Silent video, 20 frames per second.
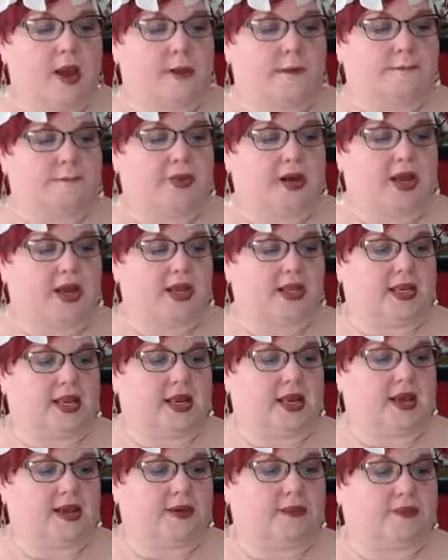But
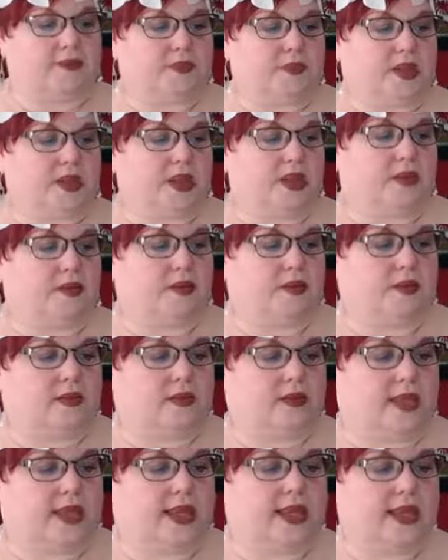um,
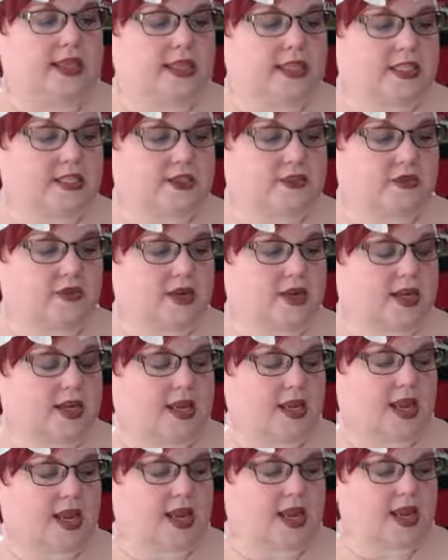the
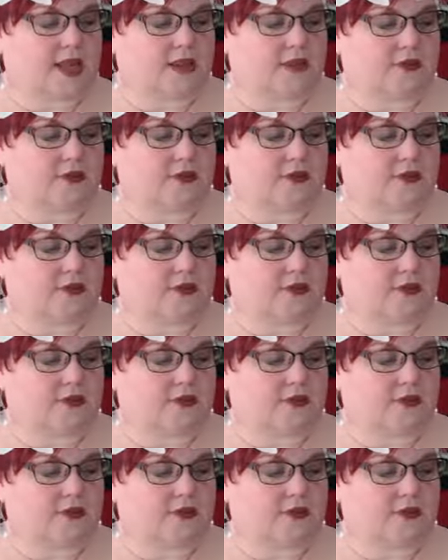history and the